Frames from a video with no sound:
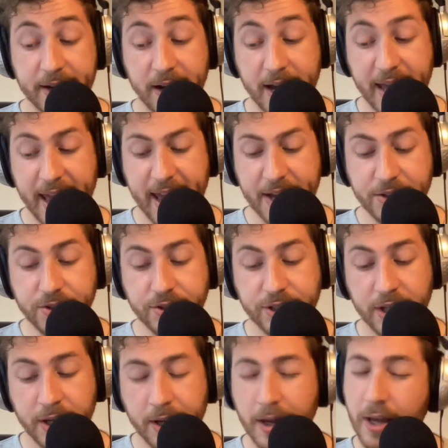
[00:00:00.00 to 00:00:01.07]
I hedged.
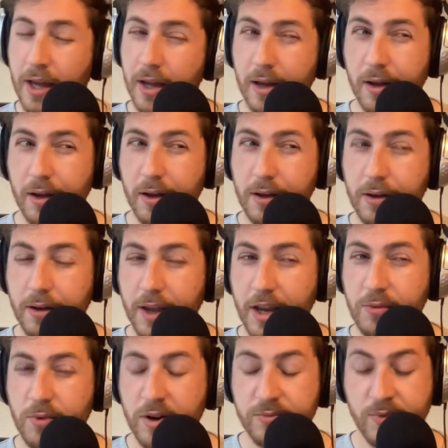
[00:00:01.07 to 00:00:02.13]
In
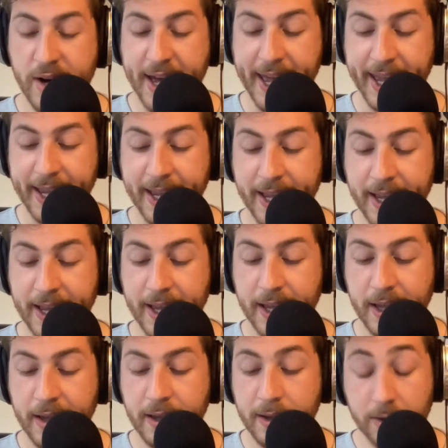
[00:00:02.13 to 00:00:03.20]
what way?
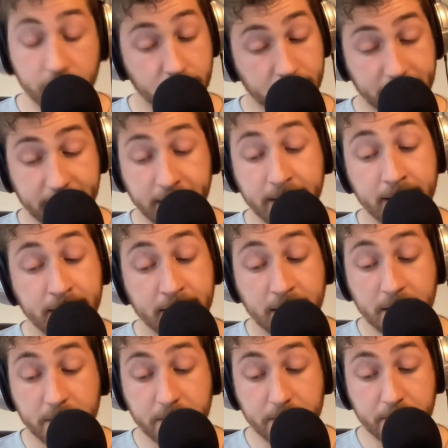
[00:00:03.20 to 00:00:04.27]
Well,
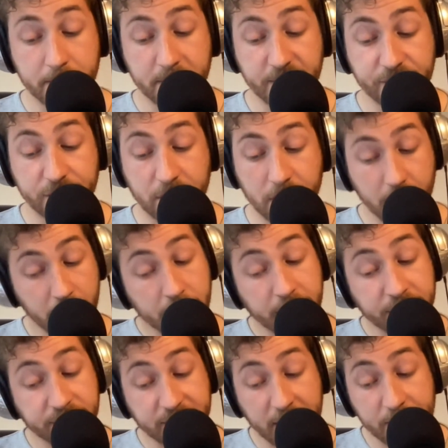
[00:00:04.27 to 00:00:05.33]
Mr.
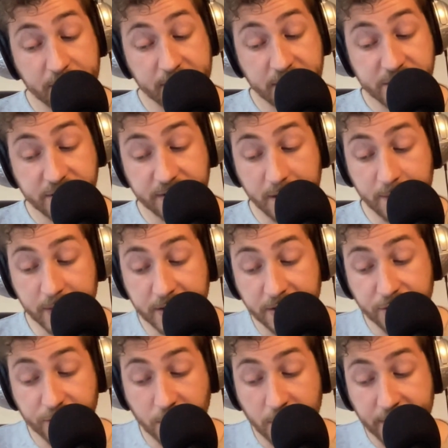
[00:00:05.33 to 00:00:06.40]
Lawrence Cavendish's evidence,
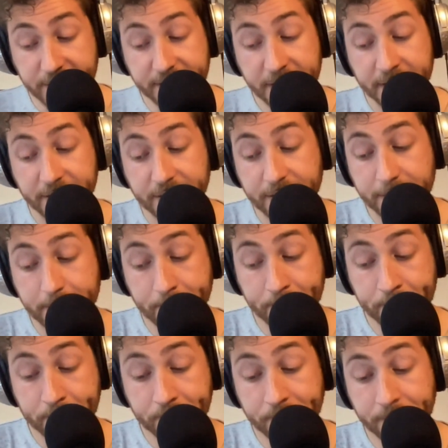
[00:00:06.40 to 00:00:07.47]
for instance.
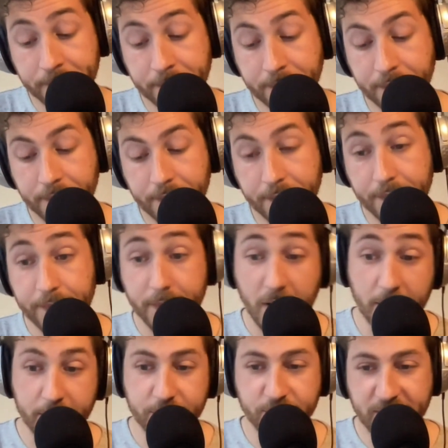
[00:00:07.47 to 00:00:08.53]
I
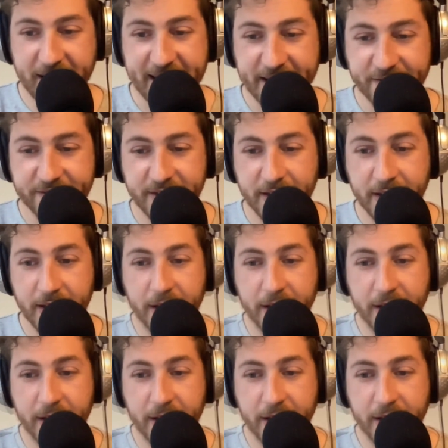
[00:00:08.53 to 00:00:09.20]
was relieved.